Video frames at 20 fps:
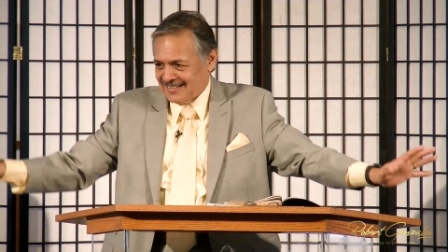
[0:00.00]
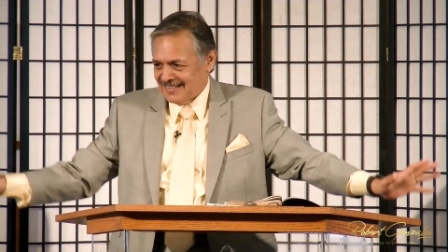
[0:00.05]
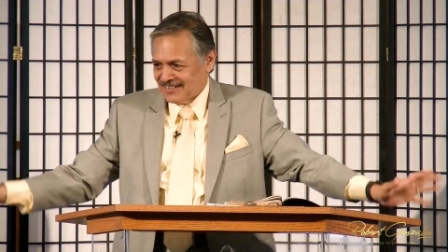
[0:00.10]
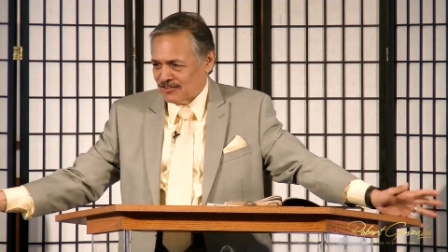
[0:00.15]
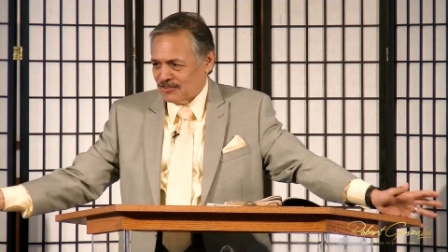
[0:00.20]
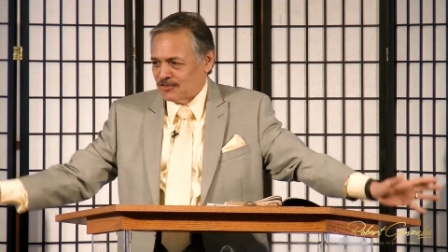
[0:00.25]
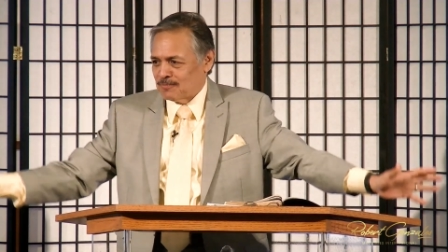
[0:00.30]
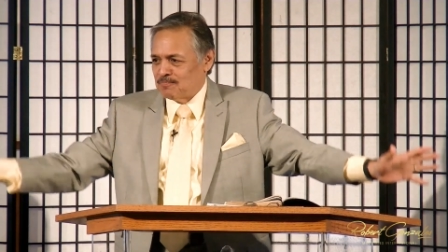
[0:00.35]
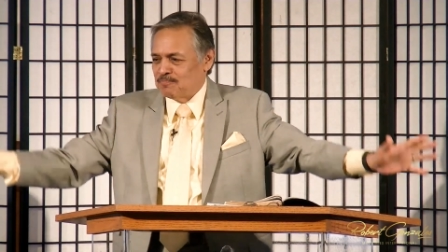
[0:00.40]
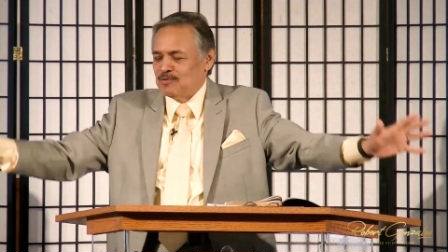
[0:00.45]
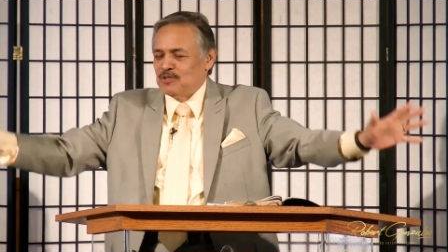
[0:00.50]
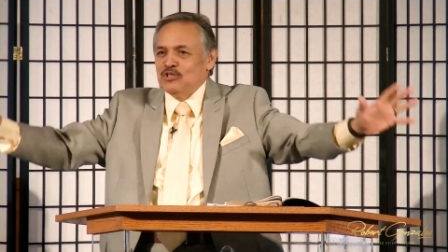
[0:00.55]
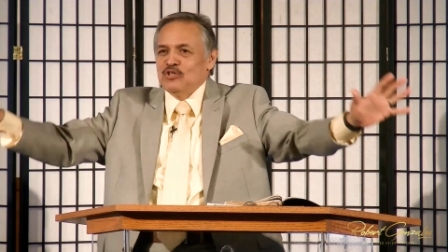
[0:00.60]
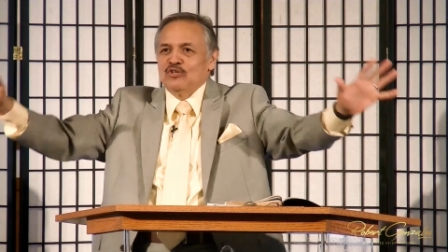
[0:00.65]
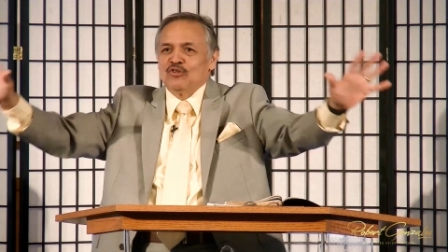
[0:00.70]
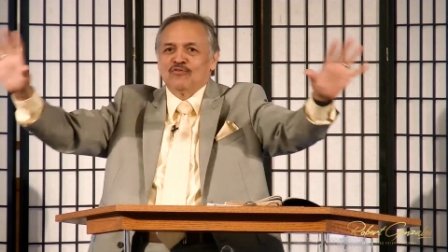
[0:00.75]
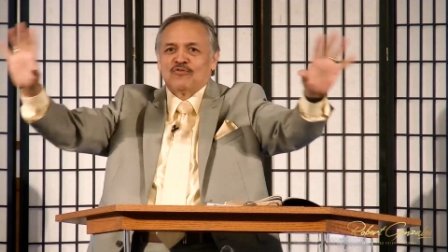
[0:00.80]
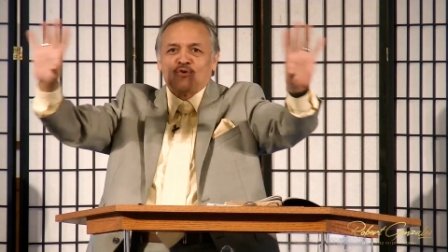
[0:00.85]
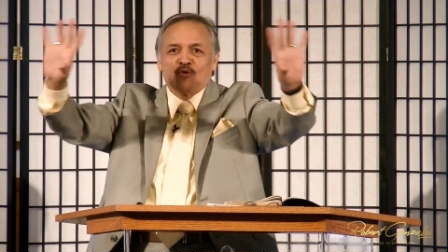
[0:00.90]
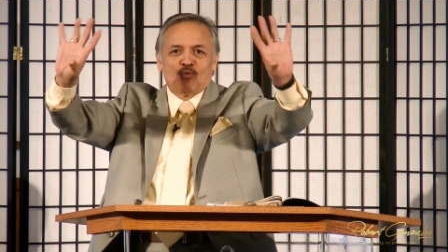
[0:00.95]
It's this
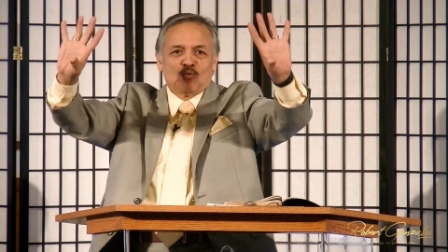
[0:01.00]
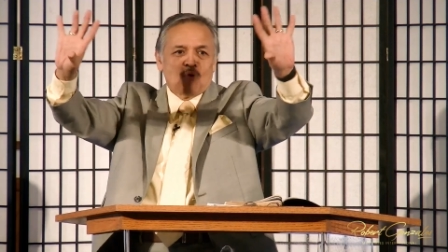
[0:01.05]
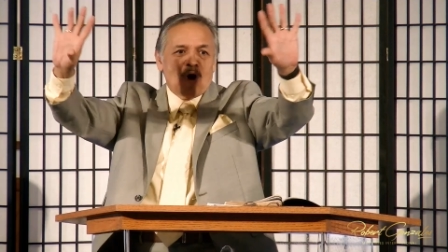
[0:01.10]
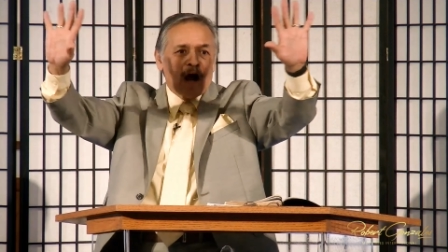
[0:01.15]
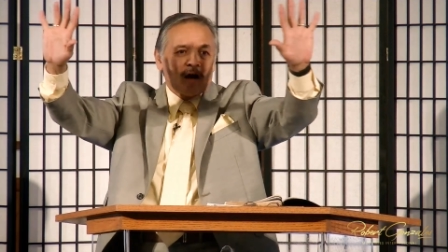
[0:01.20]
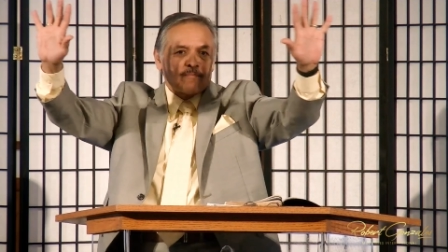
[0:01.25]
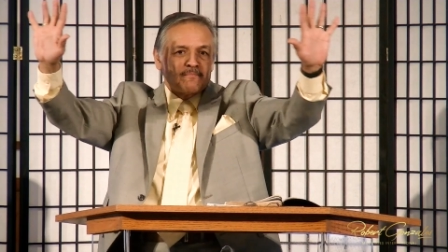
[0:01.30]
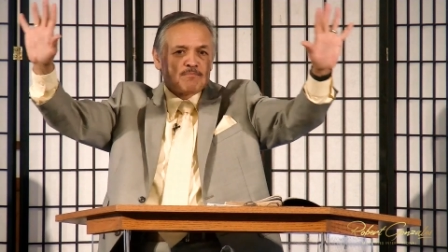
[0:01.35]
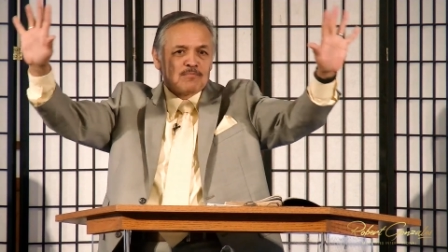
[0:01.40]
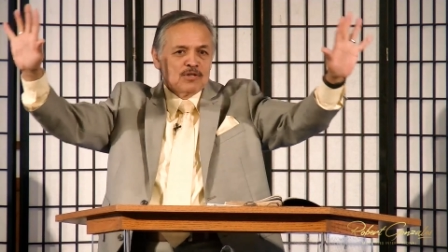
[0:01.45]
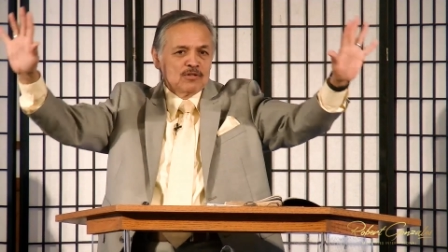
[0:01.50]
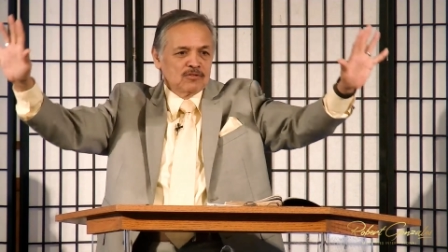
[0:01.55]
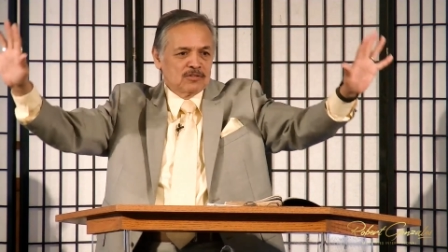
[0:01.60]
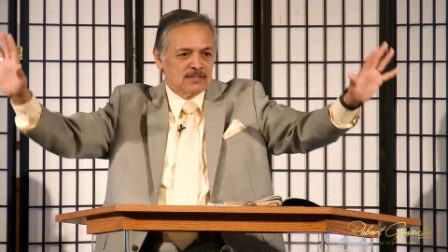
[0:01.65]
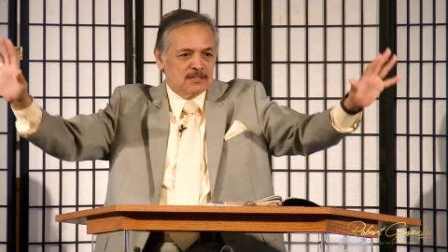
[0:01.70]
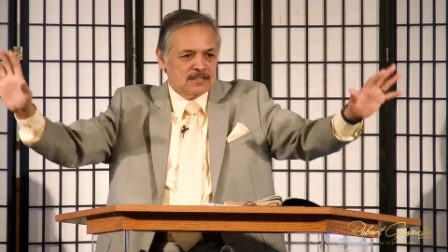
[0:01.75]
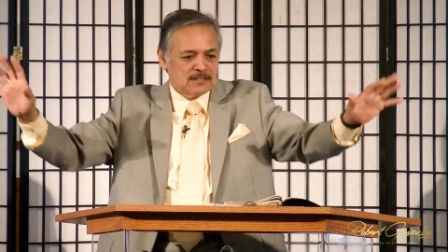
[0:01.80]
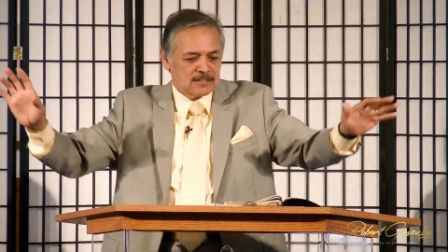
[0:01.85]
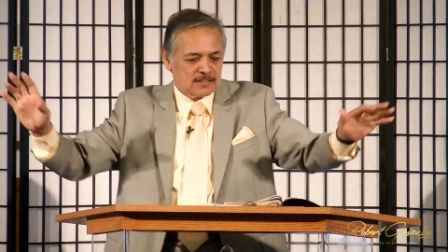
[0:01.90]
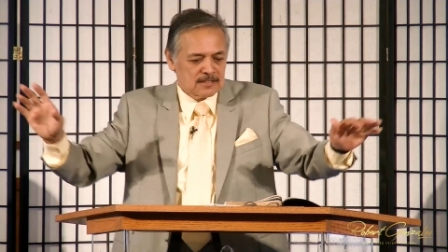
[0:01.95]
beautiful rock
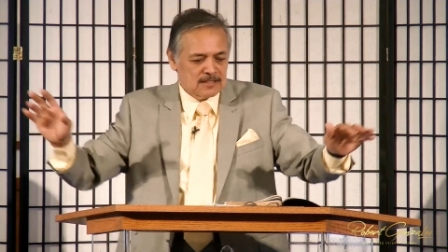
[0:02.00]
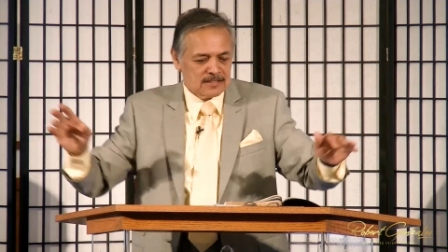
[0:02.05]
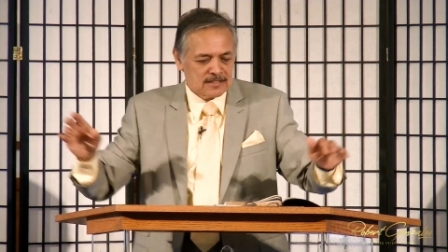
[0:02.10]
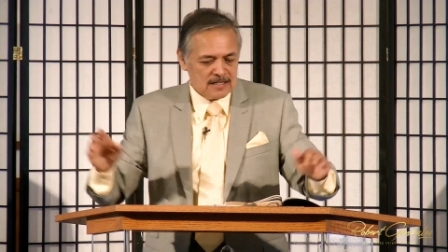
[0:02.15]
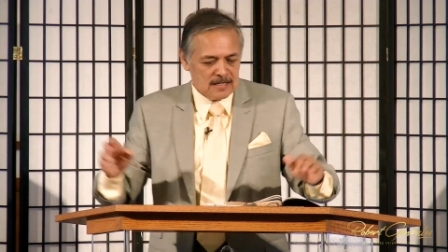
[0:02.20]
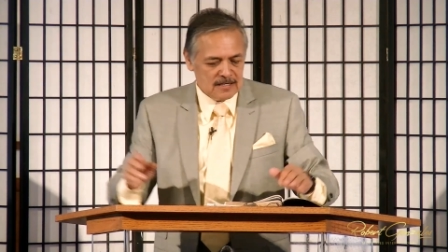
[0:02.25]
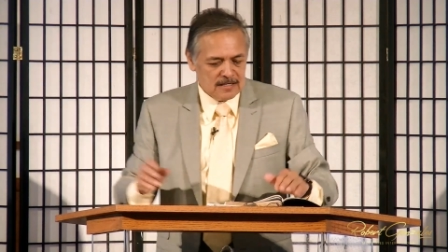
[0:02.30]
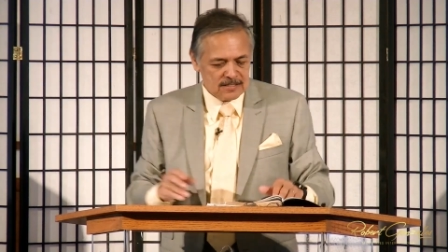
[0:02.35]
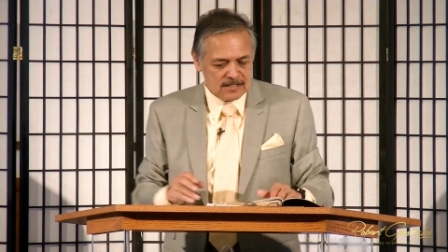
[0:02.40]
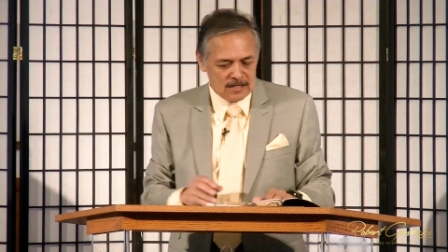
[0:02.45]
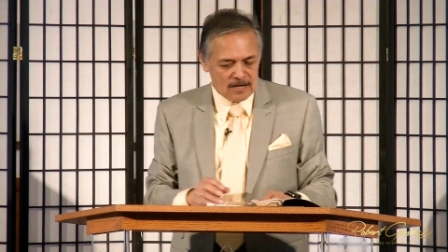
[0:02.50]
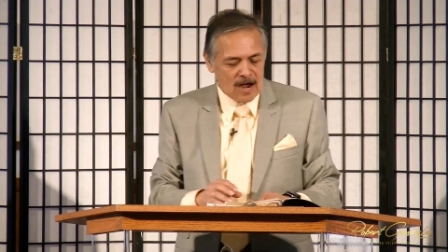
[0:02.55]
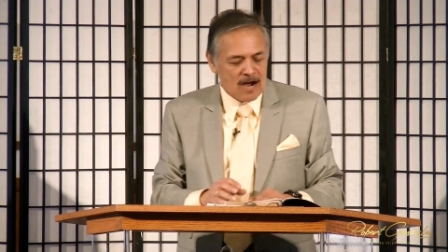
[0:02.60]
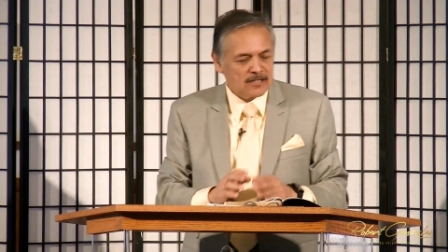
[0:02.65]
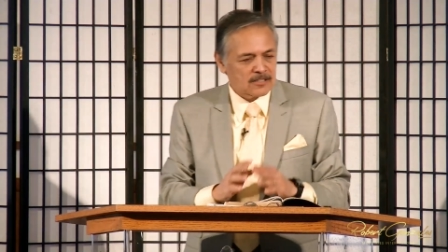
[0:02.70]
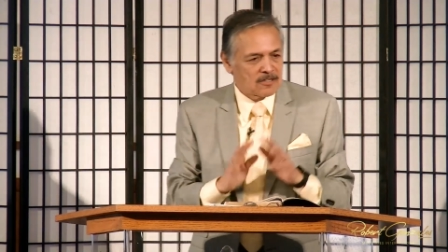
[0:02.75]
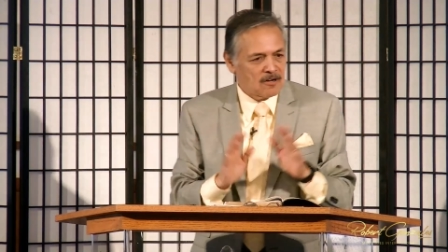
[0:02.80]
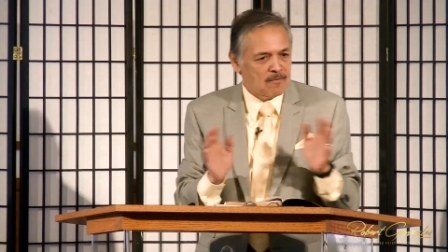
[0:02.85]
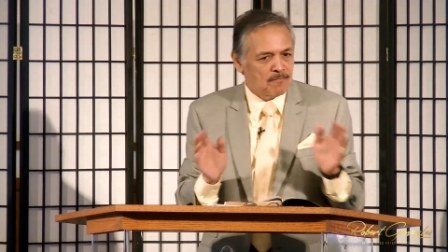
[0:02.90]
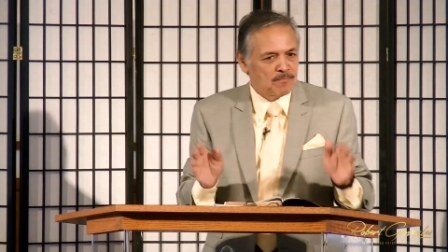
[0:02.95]
building. It's an
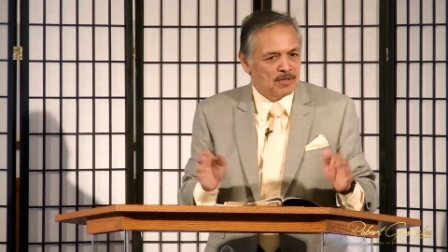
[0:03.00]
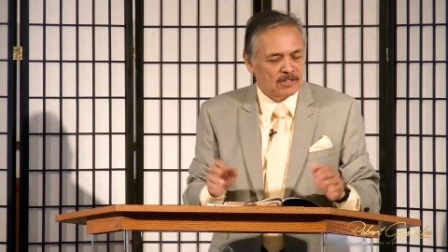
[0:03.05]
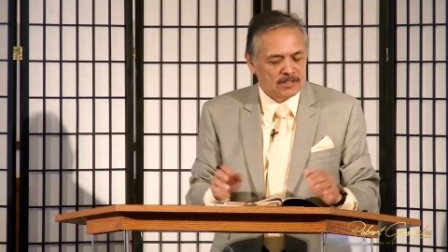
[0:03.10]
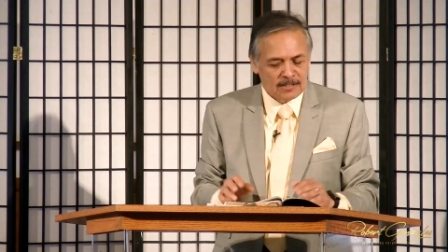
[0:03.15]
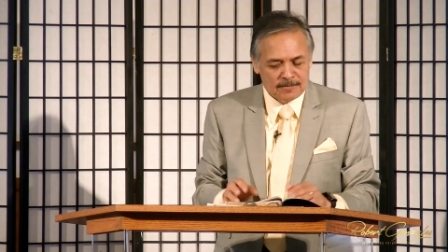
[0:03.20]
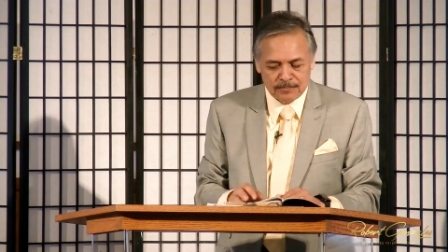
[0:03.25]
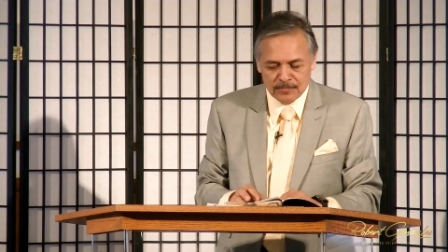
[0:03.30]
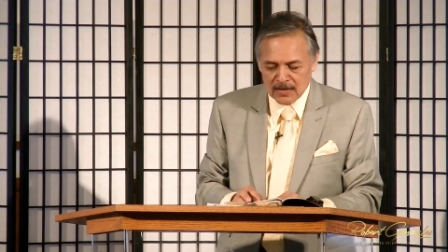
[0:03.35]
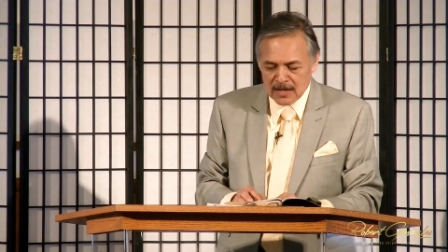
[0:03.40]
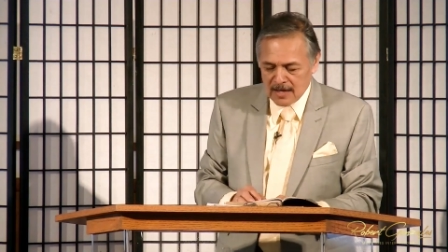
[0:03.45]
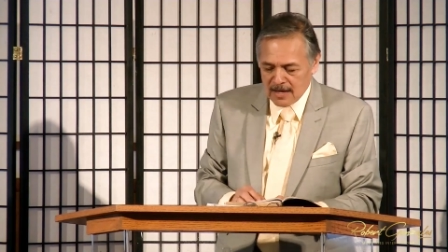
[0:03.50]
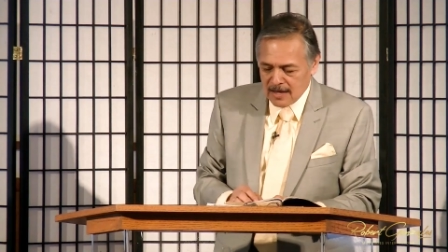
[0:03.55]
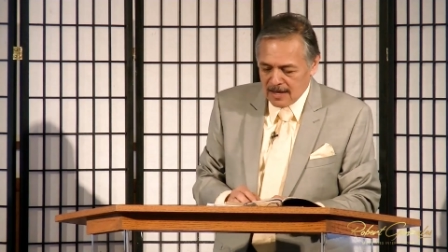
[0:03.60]
octagon building.